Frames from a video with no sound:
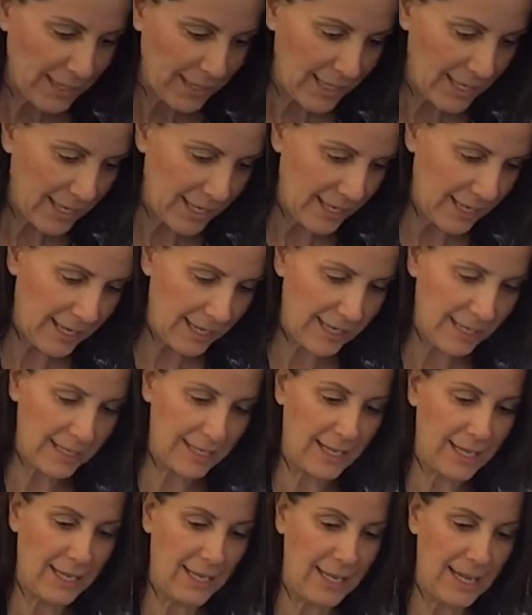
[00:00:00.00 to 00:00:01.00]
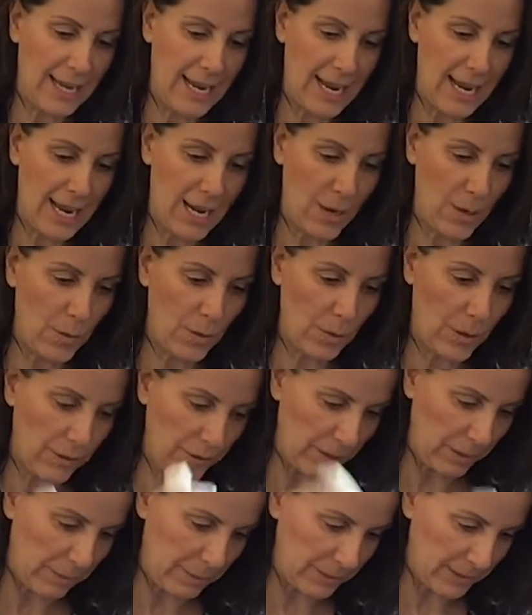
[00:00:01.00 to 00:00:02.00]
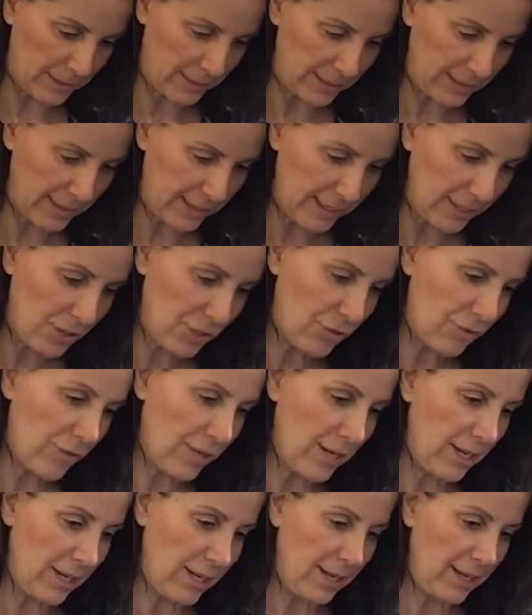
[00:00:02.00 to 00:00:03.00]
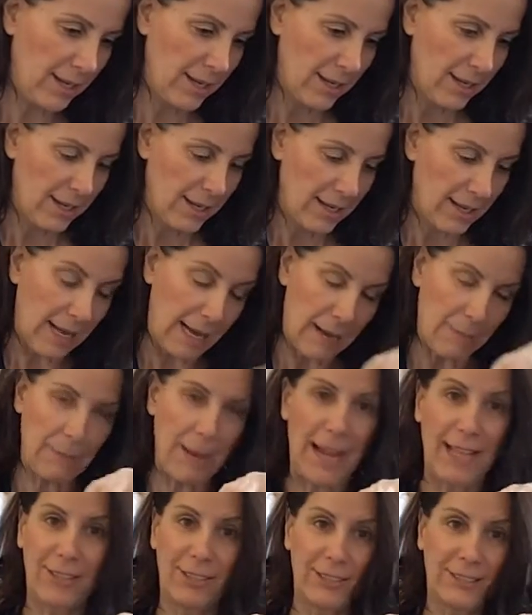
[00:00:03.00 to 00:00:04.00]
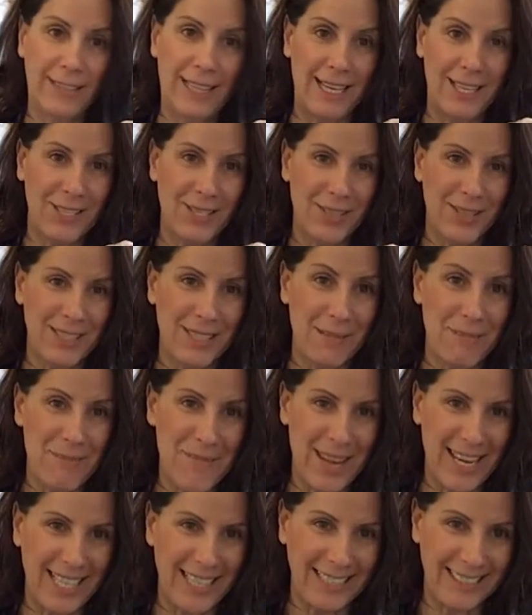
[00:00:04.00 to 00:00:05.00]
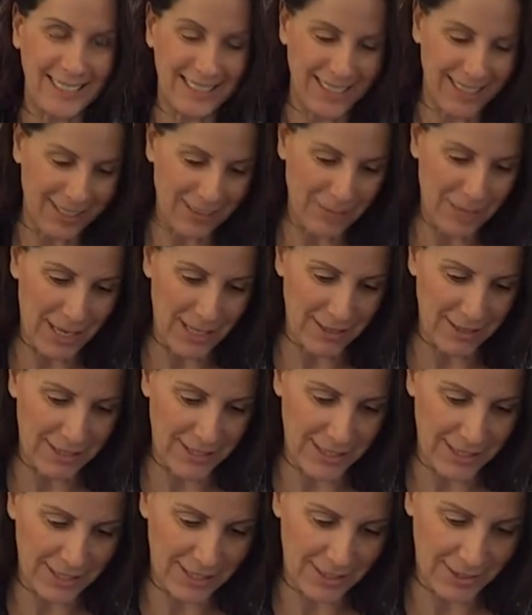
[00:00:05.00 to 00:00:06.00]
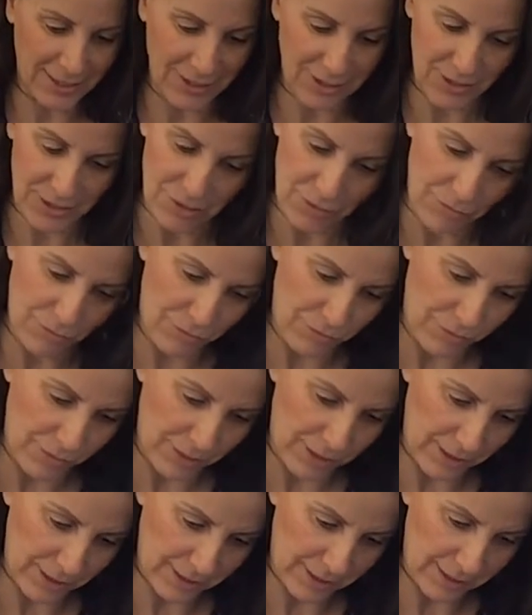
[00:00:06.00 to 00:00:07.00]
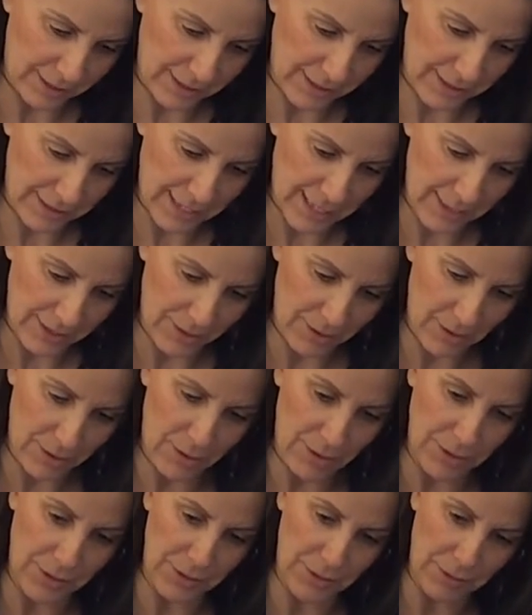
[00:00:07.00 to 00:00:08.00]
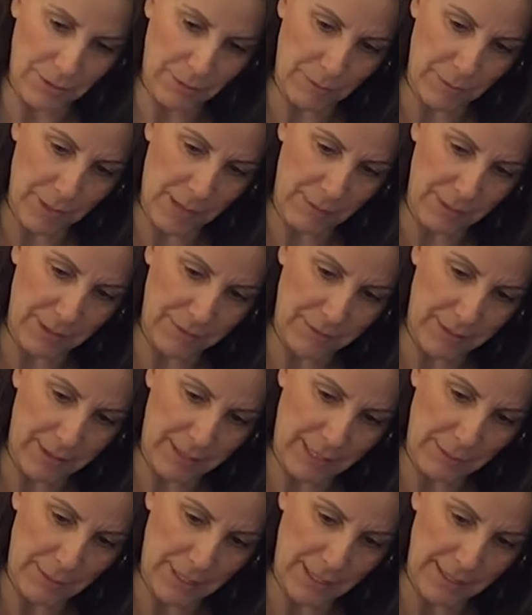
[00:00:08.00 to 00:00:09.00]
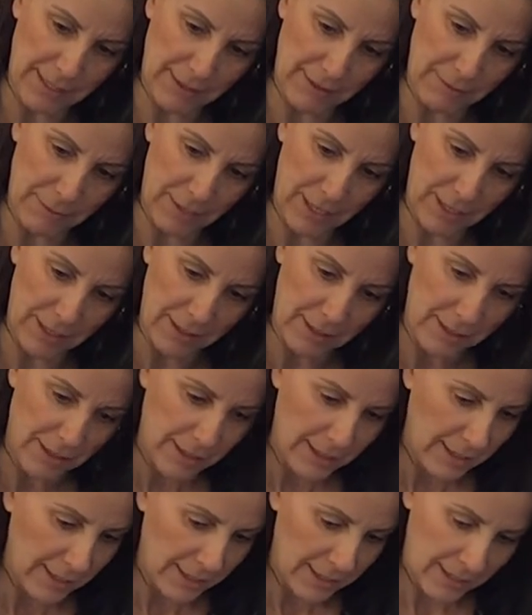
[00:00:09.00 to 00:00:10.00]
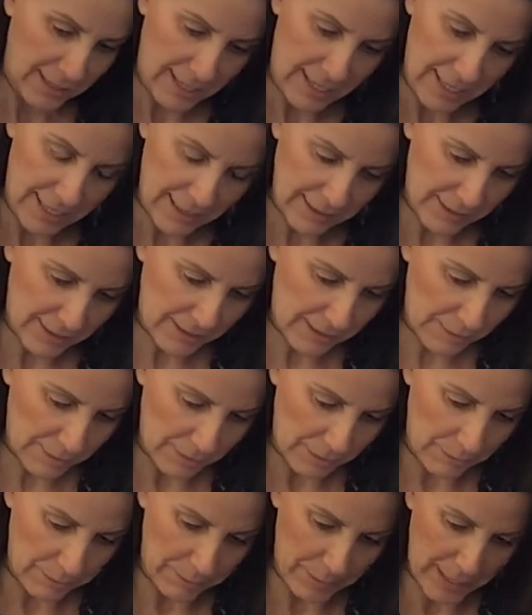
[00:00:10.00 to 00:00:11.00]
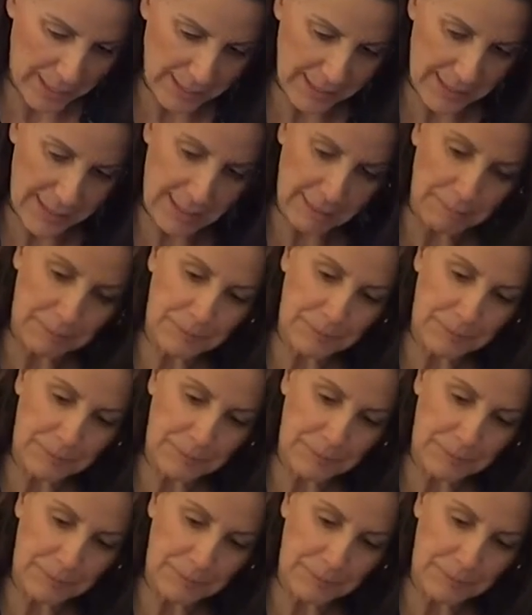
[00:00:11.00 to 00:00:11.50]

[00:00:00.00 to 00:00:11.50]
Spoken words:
And now I already put the tea tree. Palo Santo is amazing. Palo Santo is really, it's got all the different properties. Very expensive, but it has some of the best